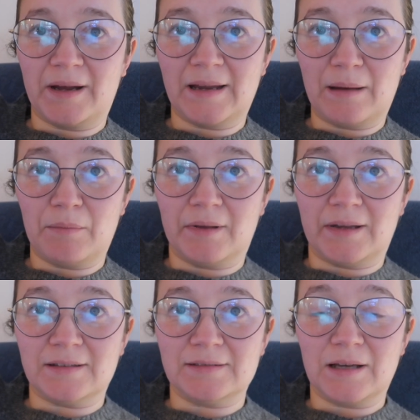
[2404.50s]
by an
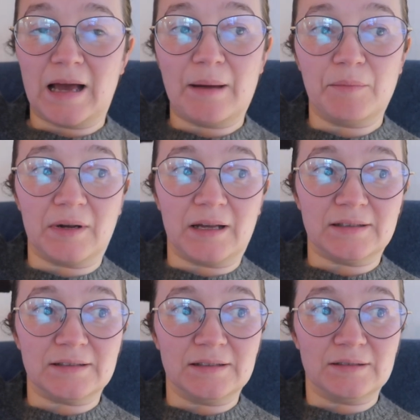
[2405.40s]
ambulance,
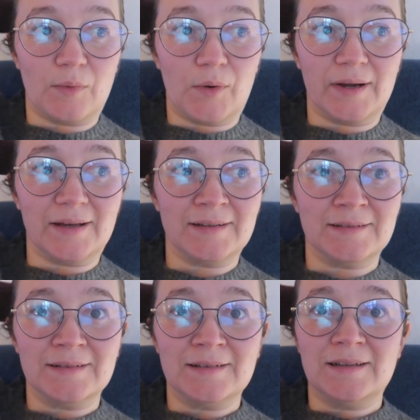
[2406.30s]
ambulance this morning,
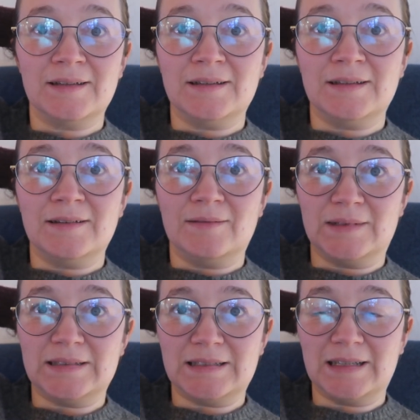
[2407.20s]

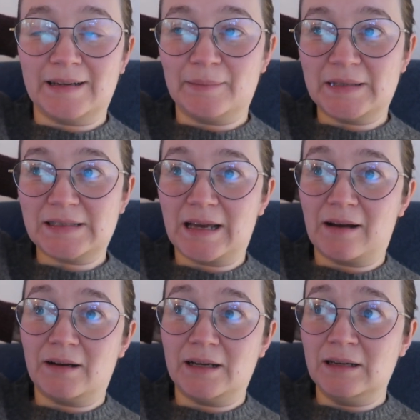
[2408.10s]
which is a little bit
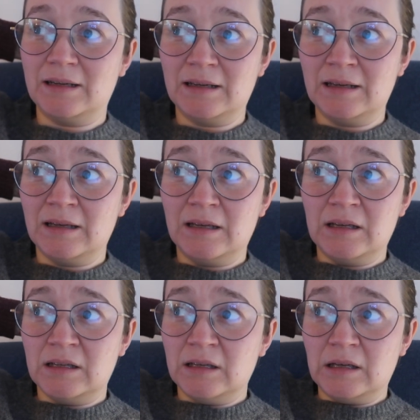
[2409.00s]
scary.
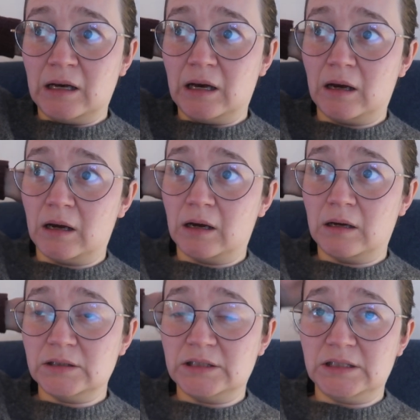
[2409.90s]

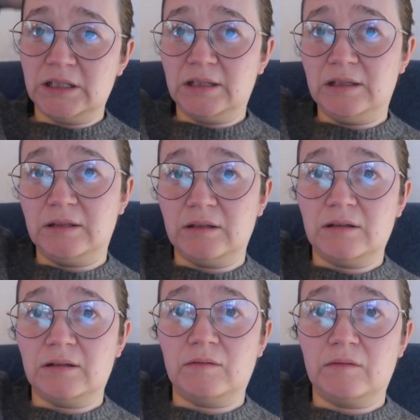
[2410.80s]
Uh, she,
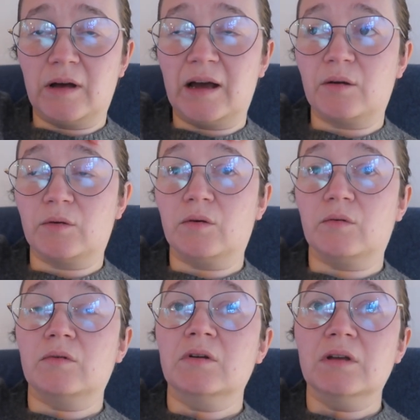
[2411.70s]
I don't
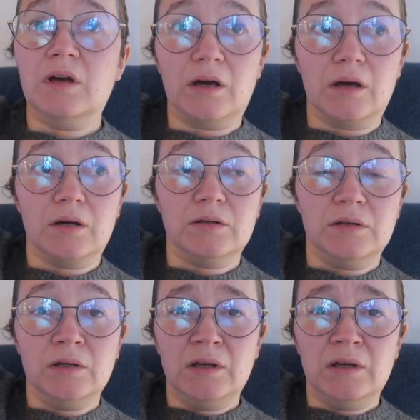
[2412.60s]
know, uh,